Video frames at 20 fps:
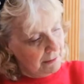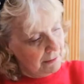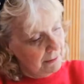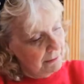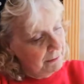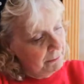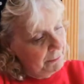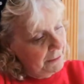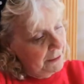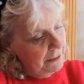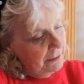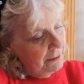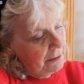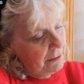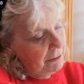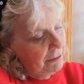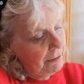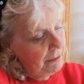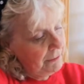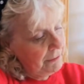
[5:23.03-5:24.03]
It's been
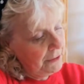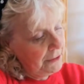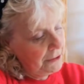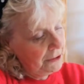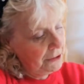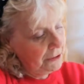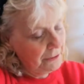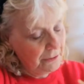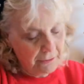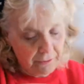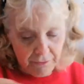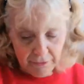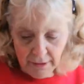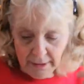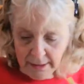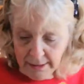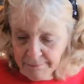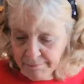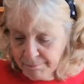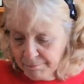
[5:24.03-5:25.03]
a Crafty
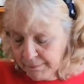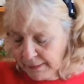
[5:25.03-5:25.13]
Tuesday.